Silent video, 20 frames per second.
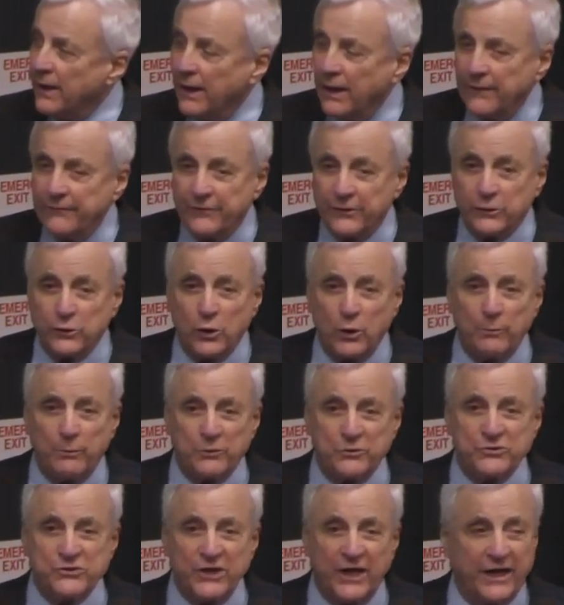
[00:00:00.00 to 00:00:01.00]
uh, the
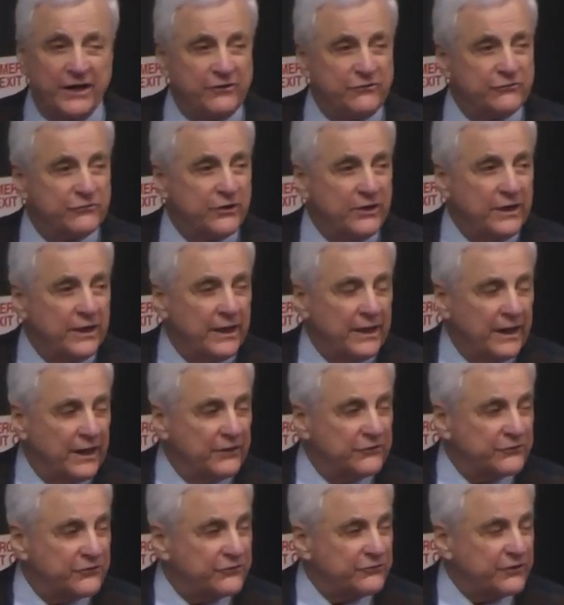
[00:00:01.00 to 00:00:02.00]
global change
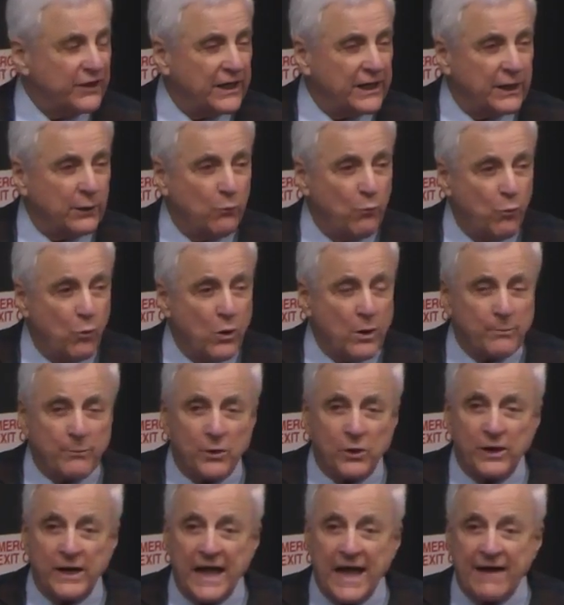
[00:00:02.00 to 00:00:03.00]
is it's getting
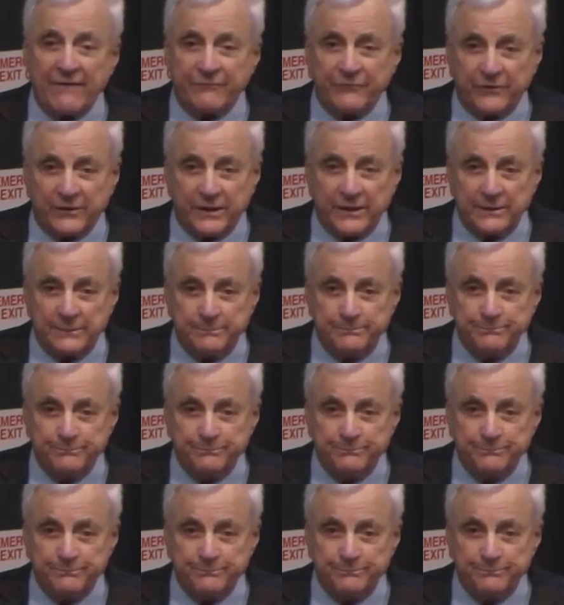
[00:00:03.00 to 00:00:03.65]
warmer in Africa.